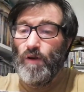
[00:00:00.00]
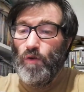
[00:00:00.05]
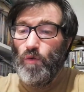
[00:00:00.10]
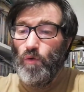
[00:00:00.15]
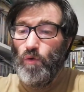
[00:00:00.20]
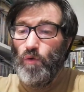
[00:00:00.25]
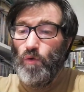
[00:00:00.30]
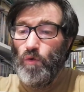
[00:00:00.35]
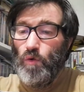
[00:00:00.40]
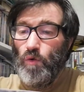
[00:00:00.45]

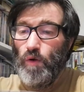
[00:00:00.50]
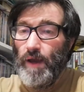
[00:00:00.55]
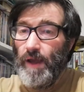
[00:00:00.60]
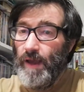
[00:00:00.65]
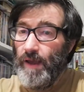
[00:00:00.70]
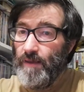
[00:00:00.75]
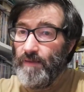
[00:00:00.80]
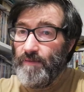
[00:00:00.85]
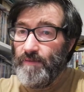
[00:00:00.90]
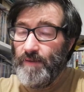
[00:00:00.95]
who
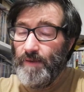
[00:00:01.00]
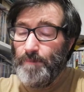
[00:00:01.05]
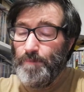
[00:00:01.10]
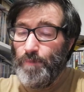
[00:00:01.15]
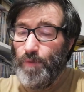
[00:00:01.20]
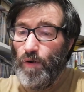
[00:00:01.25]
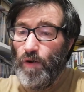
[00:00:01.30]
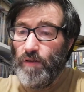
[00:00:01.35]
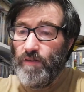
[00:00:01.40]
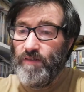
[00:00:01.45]
has a
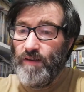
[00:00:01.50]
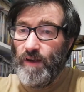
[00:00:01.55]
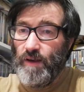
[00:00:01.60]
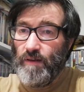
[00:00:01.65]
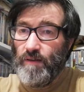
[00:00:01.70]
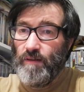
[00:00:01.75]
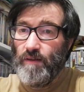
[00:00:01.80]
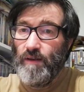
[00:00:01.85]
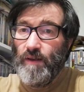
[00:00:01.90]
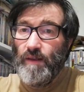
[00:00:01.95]

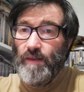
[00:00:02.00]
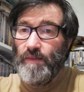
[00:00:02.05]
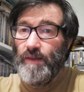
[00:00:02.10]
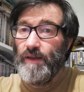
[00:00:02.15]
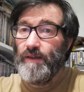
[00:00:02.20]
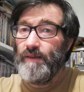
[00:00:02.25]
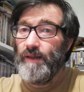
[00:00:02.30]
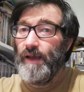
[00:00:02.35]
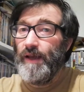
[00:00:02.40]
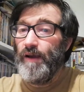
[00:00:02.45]
project
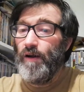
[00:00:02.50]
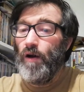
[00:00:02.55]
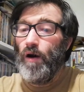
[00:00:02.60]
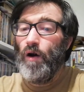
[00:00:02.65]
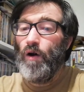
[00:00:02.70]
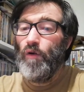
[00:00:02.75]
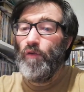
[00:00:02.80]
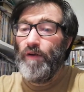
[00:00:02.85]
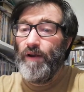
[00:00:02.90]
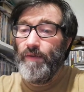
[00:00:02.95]
that I
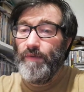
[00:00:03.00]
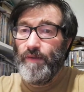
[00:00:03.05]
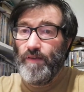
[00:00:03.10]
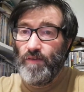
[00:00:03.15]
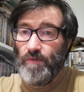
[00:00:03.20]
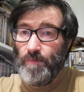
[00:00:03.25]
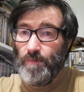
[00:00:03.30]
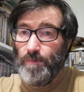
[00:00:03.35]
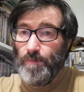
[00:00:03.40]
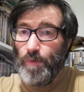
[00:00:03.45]
already
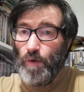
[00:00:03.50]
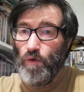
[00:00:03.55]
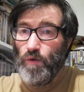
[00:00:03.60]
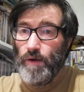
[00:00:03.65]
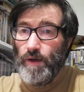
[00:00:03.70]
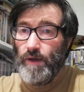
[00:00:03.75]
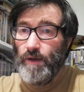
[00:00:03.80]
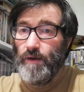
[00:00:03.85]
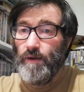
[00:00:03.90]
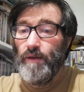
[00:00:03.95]

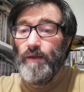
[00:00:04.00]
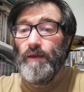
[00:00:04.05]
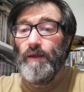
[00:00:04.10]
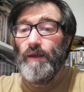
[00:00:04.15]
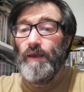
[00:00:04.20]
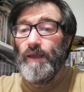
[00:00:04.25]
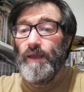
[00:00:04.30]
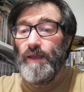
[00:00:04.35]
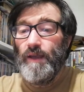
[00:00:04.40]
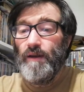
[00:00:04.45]
spoken
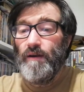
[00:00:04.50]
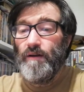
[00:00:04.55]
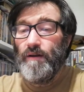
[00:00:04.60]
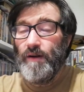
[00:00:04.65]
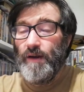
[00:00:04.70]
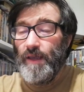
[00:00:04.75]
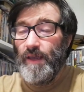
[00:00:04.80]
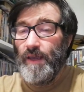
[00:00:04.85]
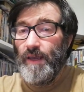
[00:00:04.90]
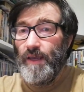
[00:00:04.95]

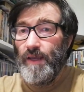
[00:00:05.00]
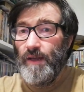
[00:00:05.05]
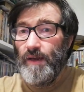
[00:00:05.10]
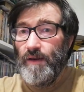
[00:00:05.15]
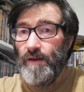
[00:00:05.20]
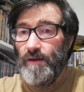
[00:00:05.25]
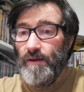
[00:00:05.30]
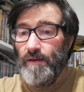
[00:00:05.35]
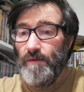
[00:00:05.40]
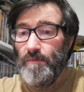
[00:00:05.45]
here
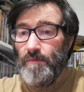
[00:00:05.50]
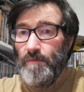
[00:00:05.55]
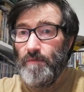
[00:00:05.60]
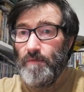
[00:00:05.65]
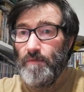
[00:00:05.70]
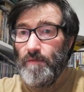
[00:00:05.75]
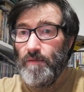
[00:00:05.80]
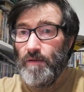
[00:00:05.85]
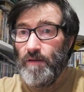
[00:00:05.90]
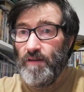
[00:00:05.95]

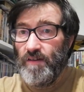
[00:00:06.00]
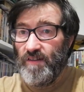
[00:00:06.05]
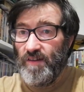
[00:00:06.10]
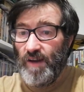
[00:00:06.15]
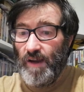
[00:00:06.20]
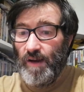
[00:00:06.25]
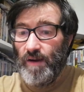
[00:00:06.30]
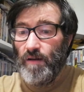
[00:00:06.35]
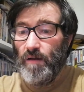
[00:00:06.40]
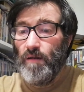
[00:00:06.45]
in the
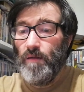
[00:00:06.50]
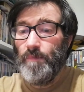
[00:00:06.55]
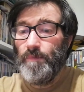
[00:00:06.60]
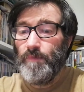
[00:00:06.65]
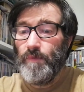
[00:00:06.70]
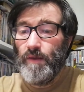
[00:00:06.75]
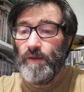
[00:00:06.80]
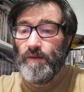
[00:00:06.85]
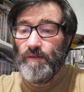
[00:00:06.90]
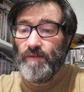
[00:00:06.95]
channel.
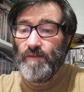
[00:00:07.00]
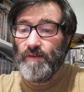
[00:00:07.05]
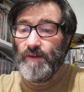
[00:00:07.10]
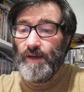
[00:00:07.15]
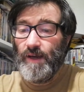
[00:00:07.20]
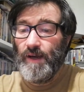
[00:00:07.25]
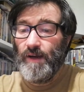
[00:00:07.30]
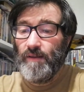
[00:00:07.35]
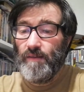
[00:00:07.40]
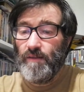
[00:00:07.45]
It's
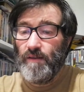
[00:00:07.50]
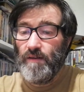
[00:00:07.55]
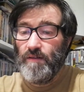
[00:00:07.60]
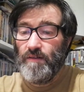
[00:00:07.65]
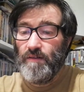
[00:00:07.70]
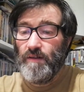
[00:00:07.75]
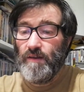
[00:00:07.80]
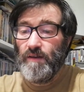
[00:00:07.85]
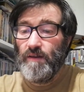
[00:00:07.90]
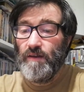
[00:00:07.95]

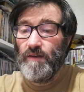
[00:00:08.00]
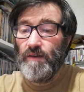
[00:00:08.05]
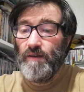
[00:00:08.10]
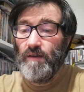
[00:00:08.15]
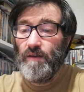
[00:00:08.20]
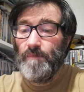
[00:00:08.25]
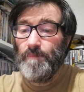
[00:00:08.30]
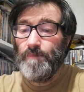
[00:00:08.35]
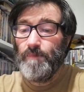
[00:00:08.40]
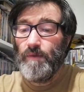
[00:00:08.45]
cartas
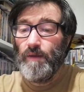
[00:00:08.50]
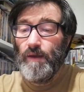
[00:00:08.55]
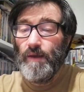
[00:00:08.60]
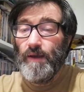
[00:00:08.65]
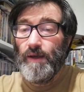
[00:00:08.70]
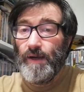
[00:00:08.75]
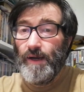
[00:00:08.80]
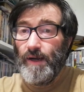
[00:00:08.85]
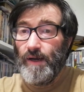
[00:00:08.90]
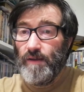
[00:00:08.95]

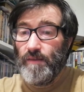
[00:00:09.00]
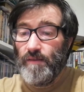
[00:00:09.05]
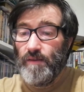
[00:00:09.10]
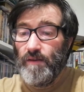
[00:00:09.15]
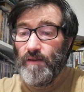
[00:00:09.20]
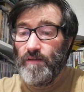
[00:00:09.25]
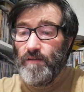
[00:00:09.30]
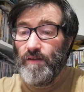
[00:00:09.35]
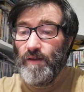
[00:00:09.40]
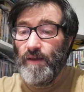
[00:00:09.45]

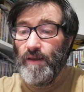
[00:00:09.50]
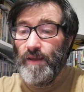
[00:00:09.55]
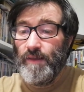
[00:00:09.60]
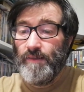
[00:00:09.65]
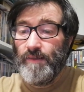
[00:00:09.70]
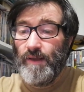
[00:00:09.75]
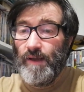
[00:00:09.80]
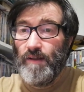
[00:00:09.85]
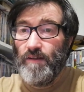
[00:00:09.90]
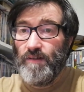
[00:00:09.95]

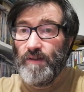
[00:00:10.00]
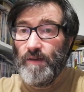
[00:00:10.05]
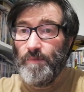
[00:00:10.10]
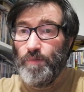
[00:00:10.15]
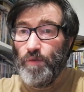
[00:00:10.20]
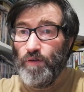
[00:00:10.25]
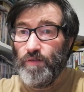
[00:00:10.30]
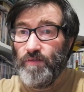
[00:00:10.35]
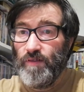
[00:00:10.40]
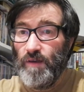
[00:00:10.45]
atalhos que
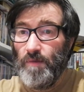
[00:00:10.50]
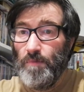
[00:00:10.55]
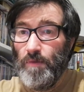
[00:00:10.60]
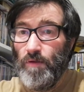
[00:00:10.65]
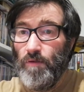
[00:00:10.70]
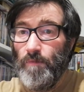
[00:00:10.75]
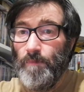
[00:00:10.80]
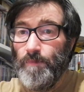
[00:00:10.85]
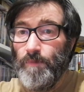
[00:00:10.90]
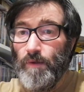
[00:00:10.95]

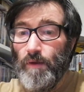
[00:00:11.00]
aproximam.